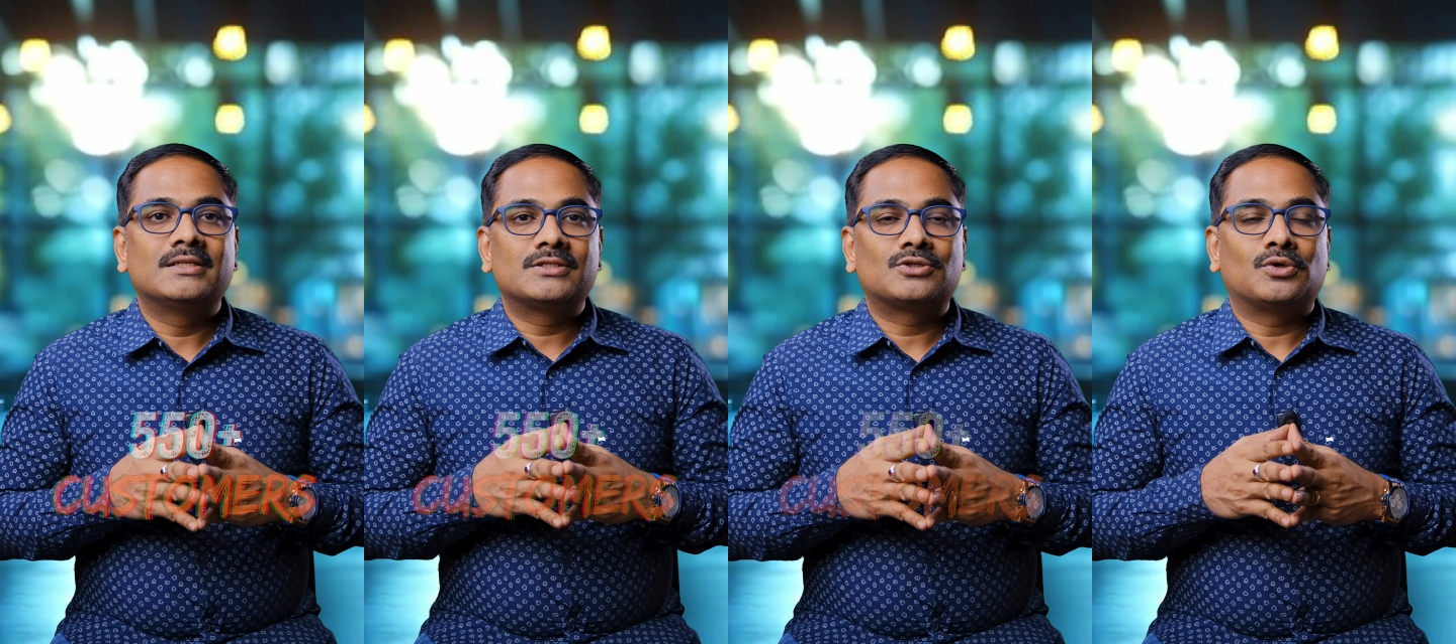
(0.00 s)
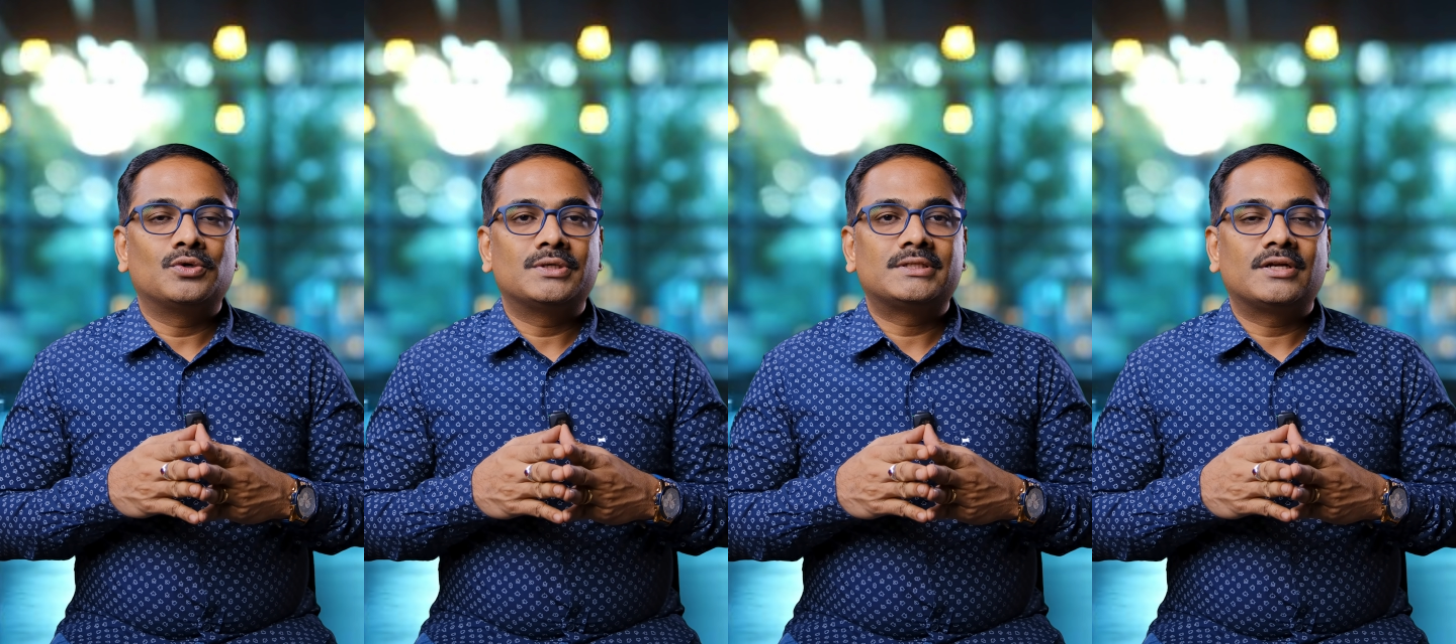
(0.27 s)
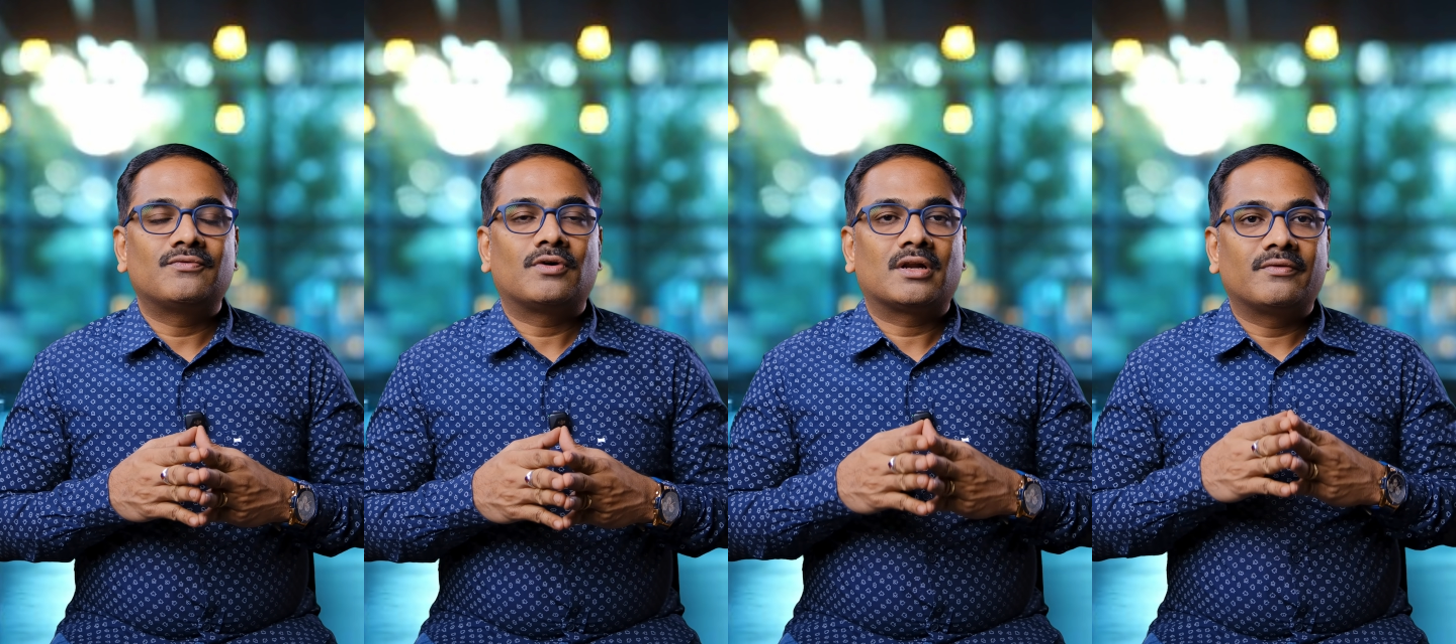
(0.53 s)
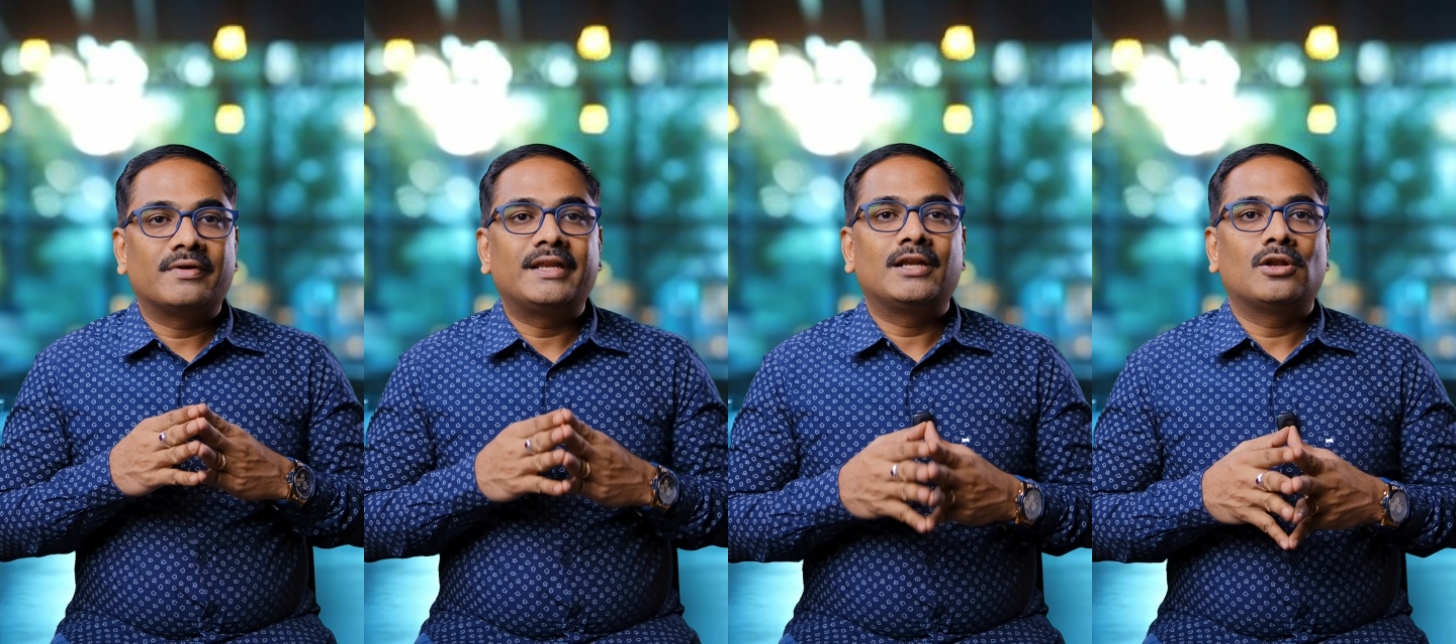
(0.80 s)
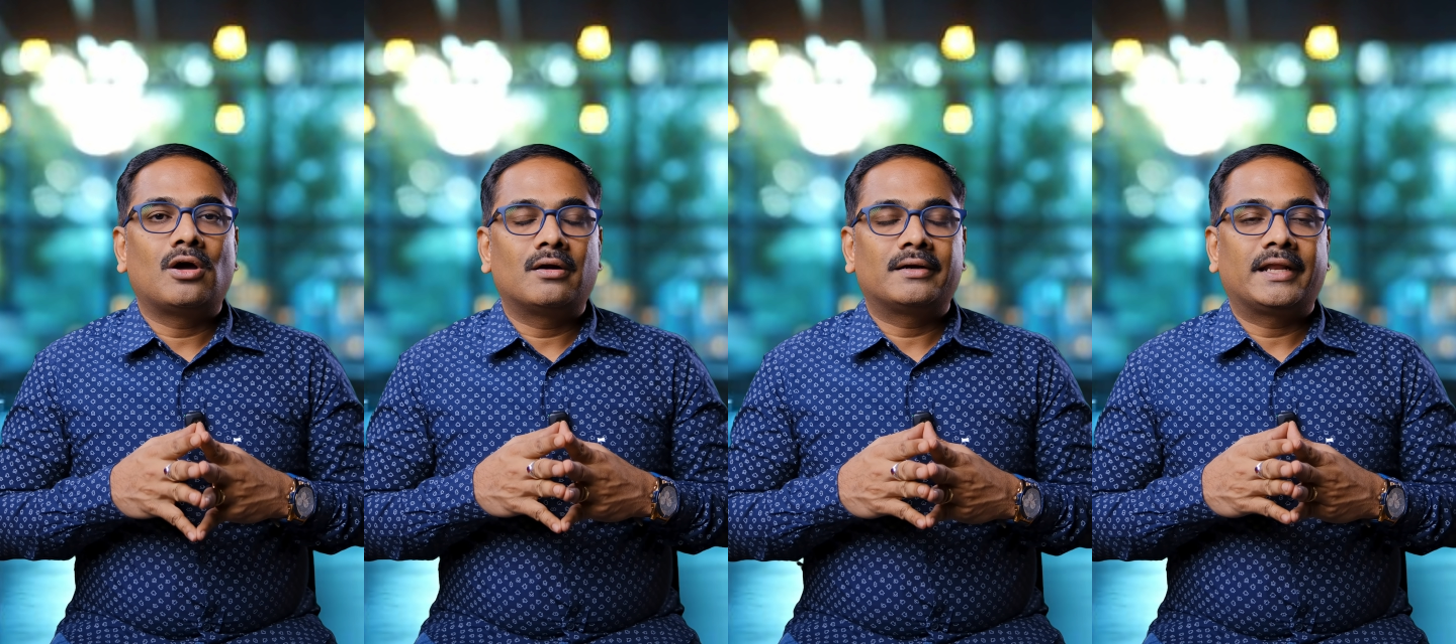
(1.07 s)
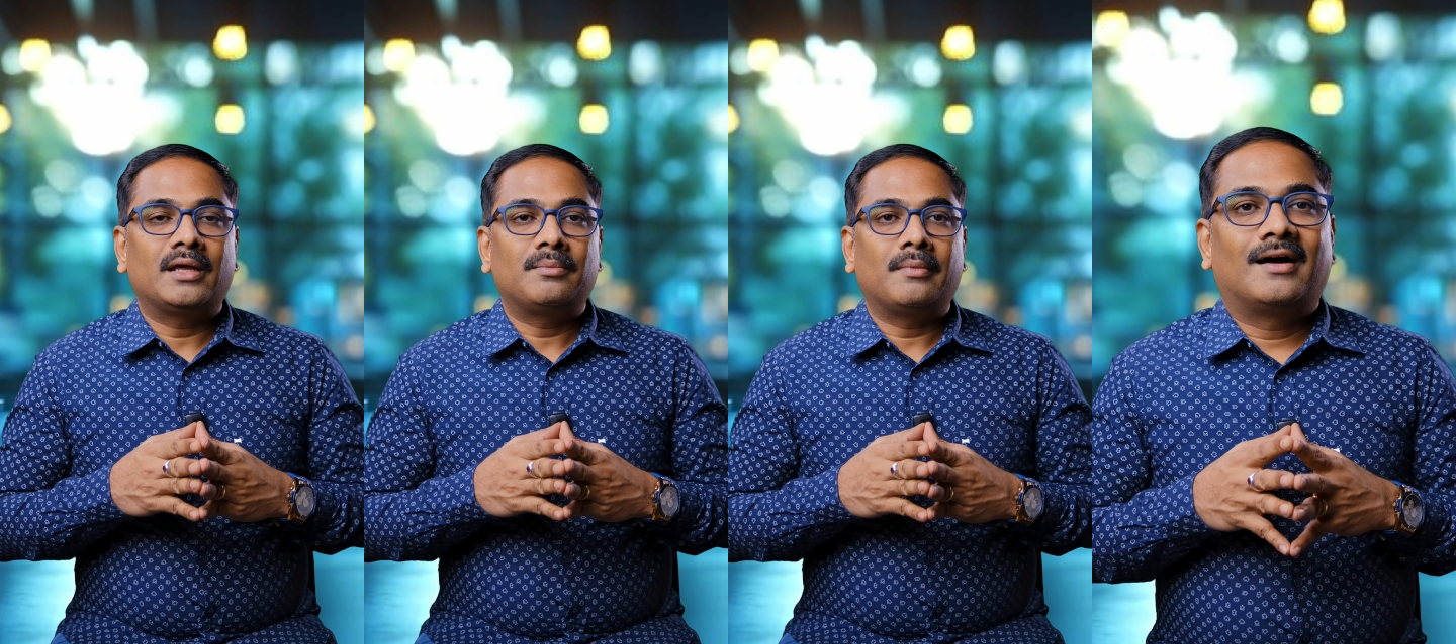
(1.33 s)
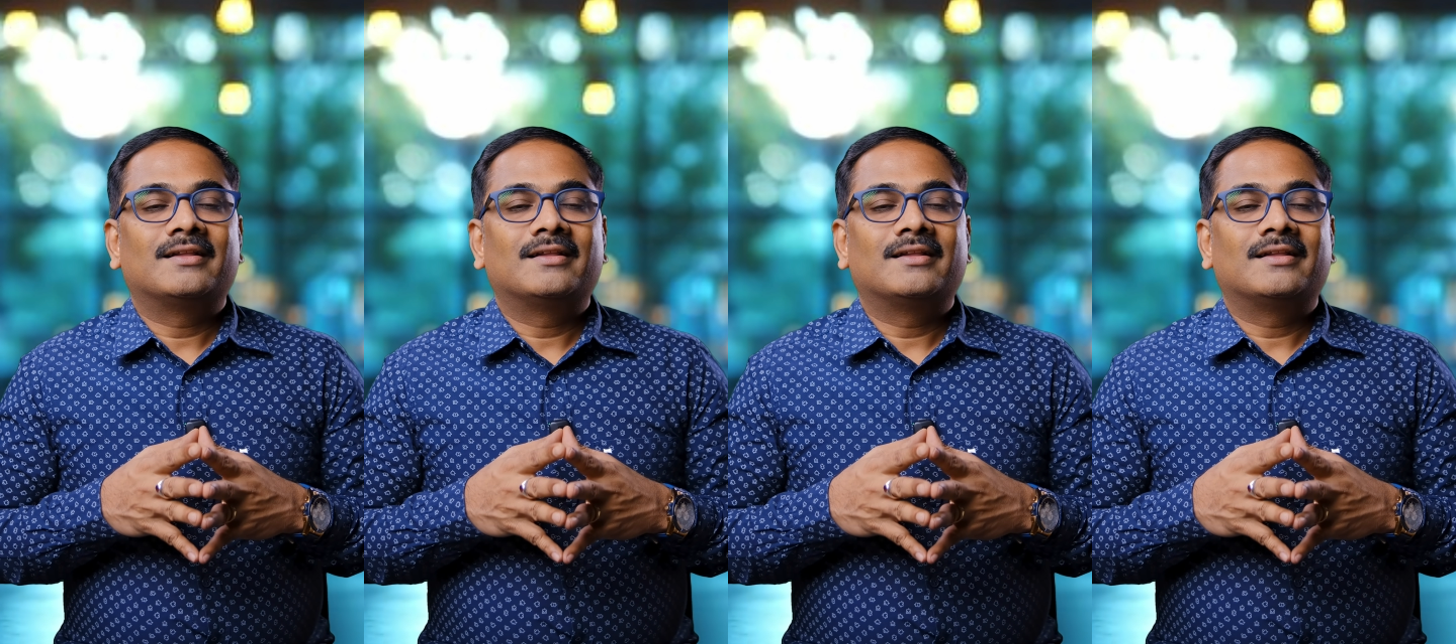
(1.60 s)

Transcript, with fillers: this solution for a very long time,